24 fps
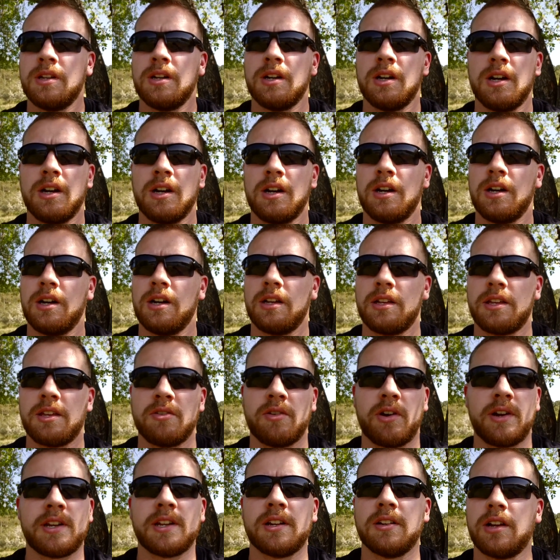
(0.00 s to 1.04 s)
I
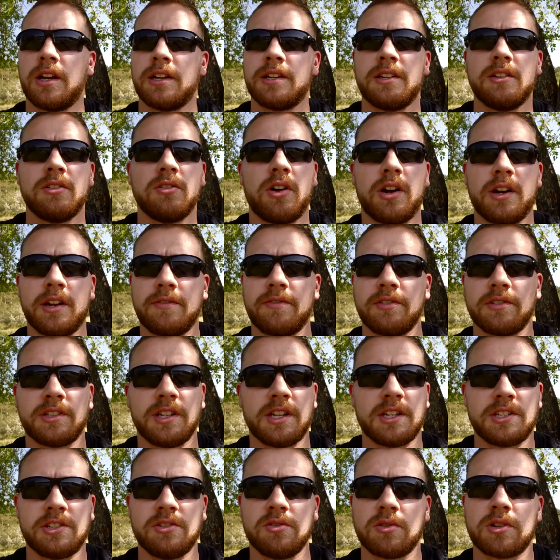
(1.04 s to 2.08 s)
did a lot of different
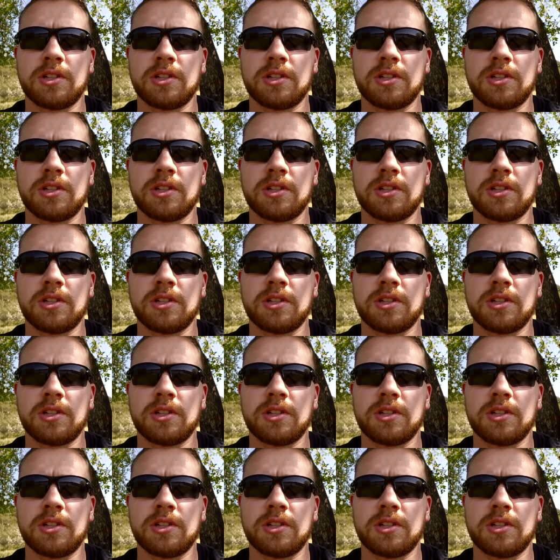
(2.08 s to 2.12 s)
things.